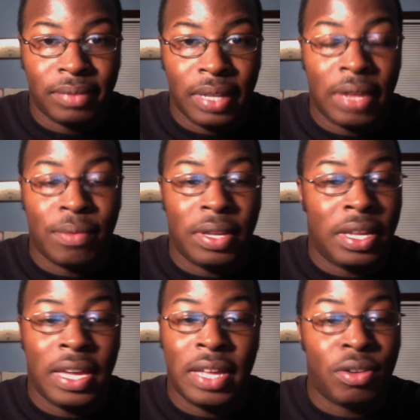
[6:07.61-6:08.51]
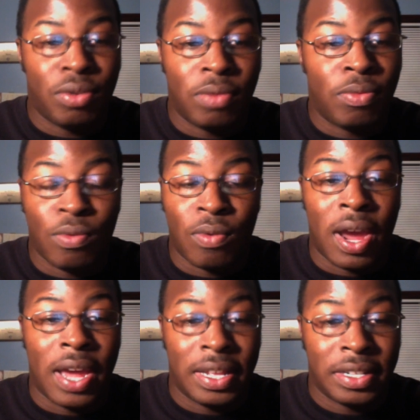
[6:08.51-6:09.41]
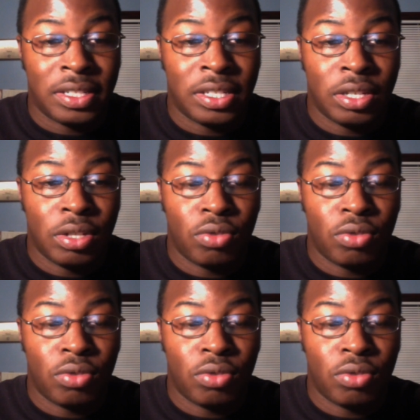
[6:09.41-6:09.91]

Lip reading: And we can't do it through riots,